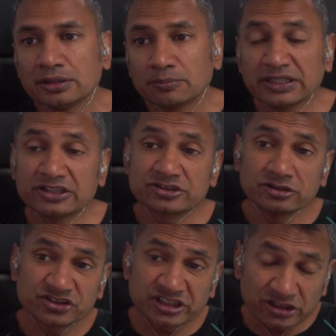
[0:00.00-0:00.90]
Please do
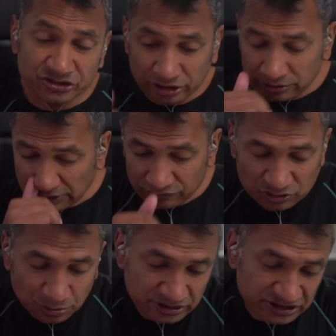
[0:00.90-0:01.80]
share, John. I've just
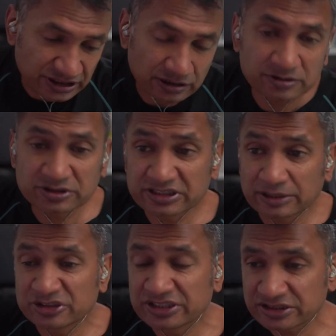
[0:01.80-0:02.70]
put this out, same
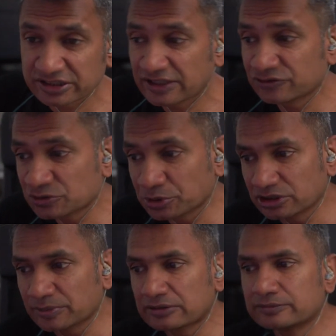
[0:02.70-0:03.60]
as yesterday. I've just put
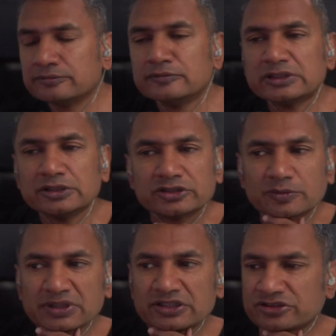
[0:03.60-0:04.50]
them out. So
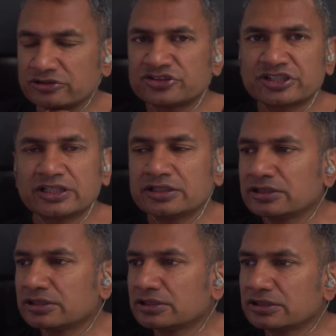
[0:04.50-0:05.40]
please do share.
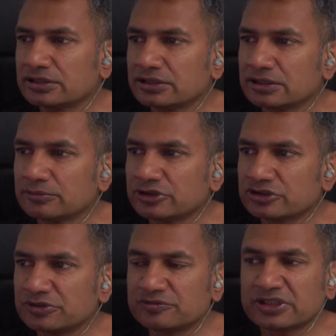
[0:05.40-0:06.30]
Just
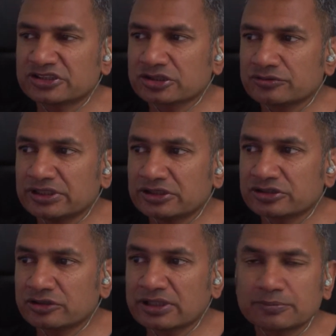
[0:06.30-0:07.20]
move my screen into
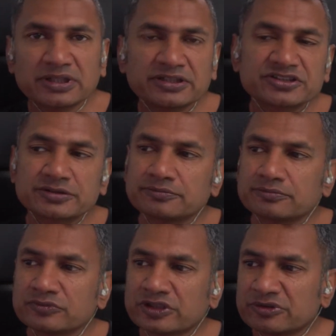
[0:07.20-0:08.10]
the right place.
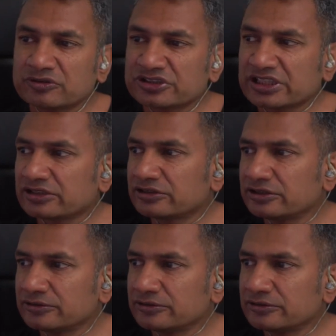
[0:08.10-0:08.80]
Give me 1 second.